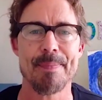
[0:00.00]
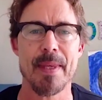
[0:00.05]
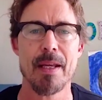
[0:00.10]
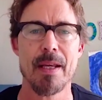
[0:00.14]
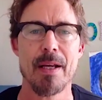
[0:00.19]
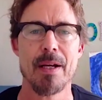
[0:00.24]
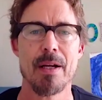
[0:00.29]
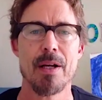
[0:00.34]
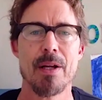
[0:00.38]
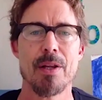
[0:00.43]

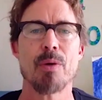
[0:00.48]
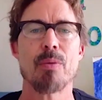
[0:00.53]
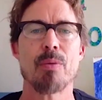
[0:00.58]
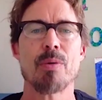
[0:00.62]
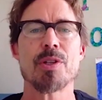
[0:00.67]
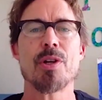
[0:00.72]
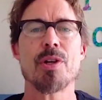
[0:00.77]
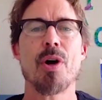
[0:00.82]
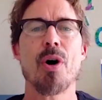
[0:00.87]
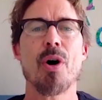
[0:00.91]
Right. There
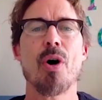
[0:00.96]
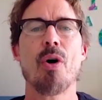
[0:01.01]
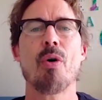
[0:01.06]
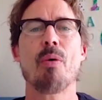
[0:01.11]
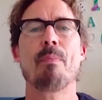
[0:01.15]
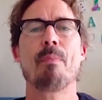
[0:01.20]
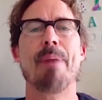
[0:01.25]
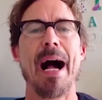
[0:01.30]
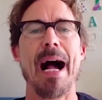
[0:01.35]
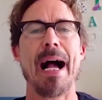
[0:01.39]
was no
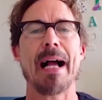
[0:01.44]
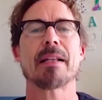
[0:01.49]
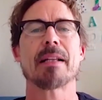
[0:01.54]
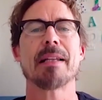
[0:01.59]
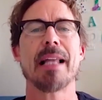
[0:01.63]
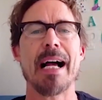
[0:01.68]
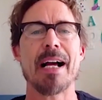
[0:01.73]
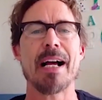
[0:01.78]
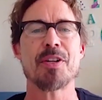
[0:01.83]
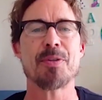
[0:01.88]

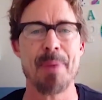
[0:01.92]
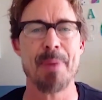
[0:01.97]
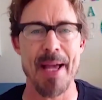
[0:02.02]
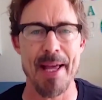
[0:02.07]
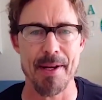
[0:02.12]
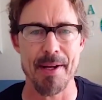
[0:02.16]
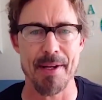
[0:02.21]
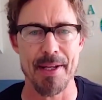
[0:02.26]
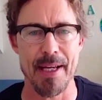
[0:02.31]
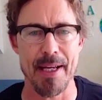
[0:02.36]
backlash
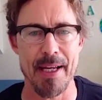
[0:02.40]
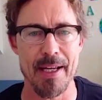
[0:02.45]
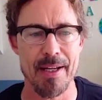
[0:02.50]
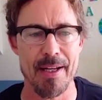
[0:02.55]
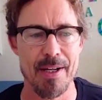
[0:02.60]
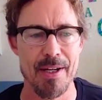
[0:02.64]
penalty